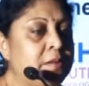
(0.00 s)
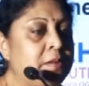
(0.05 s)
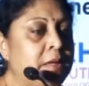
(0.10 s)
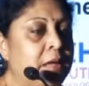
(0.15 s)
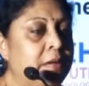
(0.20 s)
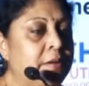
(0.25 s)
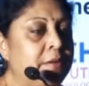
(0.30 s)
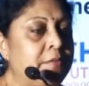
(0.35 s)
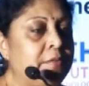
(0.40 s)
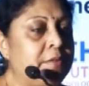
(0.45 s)

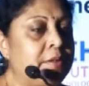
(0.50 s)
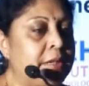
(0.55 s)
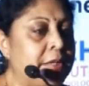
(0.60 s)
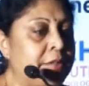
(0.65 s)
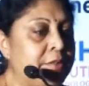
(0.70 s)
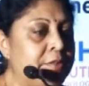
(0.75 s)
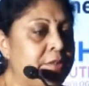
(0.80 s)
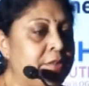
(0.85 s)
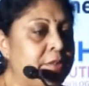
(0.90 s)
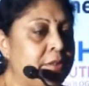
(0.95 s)
talent
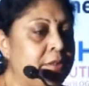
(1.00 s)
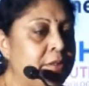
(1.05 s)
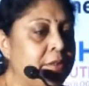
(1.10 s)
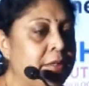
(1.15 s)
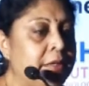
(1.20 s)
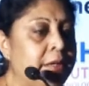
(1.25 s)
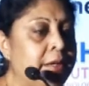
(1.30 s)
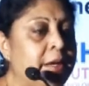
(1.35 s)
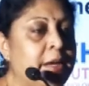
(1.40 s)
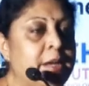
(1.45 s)
retention,
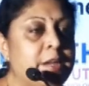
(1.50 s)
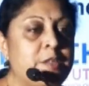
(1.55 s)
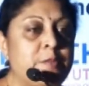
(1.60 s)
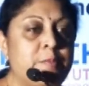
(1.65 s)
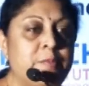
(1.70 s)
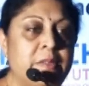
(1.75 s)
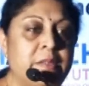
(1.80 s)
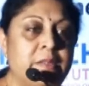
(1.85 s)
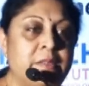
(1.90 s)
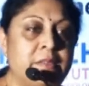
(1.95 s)

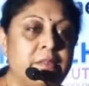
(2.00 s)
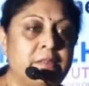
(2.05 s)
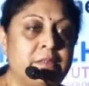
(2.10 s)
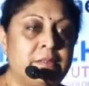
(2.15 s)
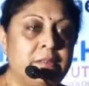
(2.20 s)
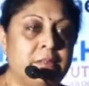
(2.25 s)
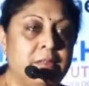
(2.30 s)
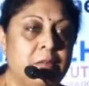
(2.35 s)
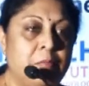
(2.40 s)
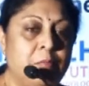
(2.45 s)

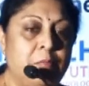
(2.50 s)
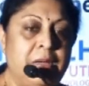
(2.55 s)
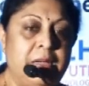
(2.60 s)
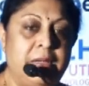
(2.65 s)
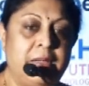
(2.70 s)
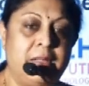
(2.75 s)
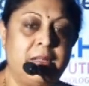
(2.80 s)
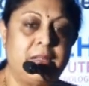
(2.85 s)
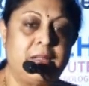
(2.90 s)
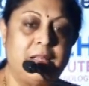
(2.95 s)
engagement,
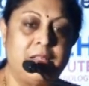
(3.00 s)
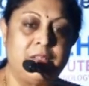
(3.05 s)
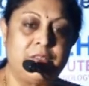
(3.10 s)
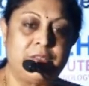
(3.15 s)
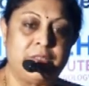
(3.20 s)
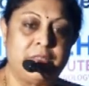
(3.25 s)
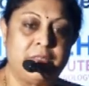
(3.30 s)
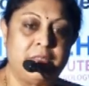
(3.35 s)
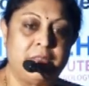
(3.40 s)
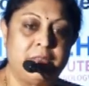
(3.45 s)
building
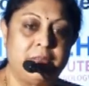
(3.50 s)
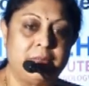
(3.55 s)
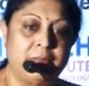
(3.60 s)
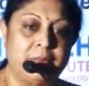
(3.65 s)
culture,